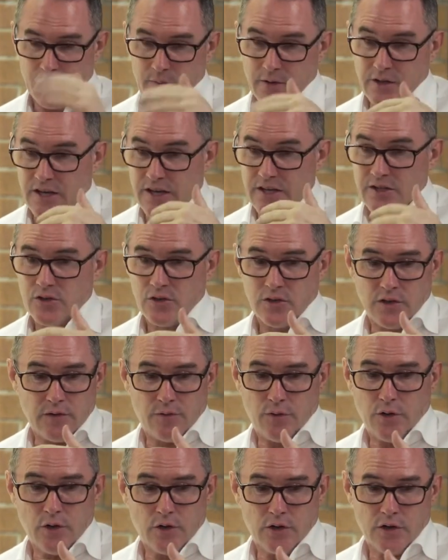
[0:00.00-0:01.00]
Yes,
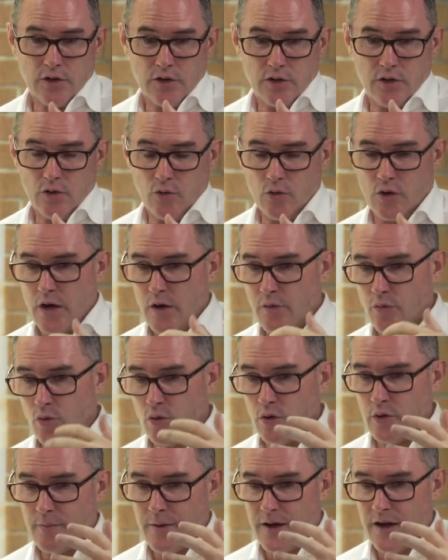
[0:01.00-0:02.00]
if you can look over
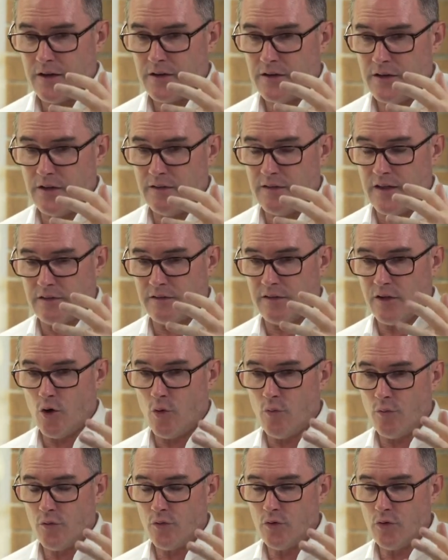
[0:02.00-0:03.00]
all the marketing, that's
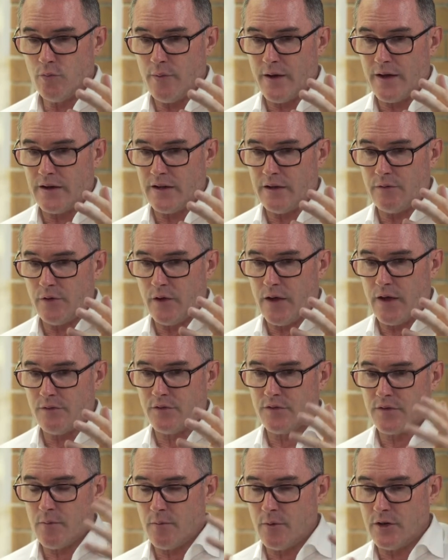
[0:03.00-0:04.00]
helpful. But if you have
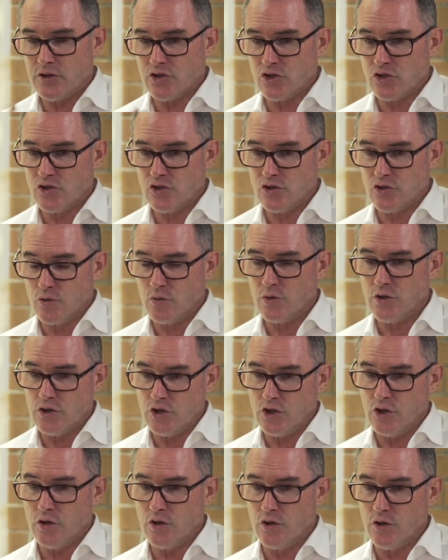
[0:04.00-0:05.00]
someone just as good as
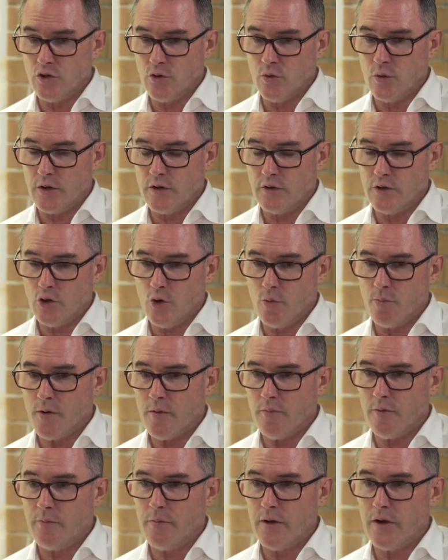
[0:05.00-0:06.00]
you to do it, you're
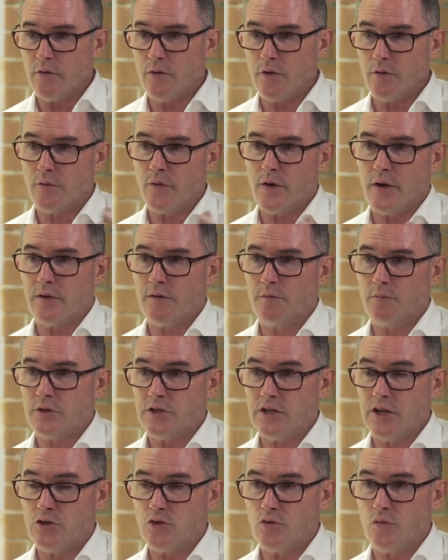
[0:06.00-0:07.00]
probably better in front of
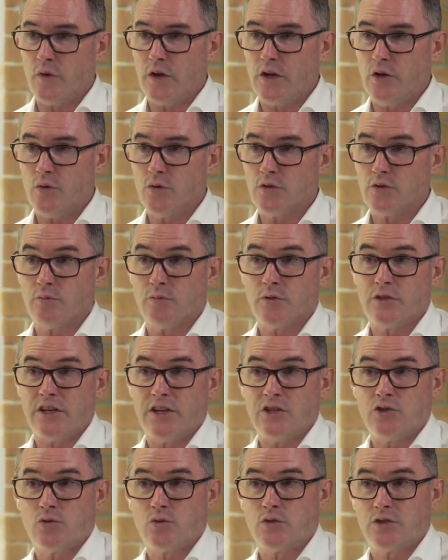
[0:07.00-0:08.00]
potential vendors and
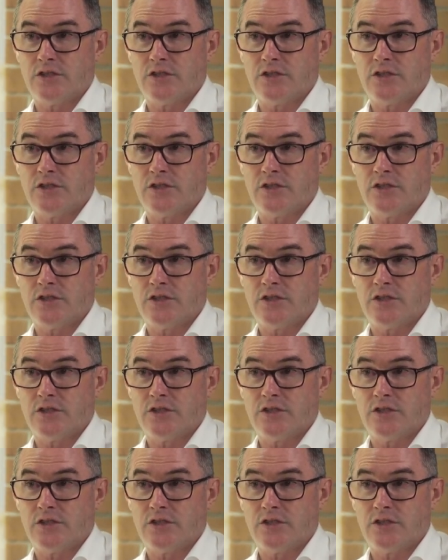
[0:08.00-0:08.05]
potential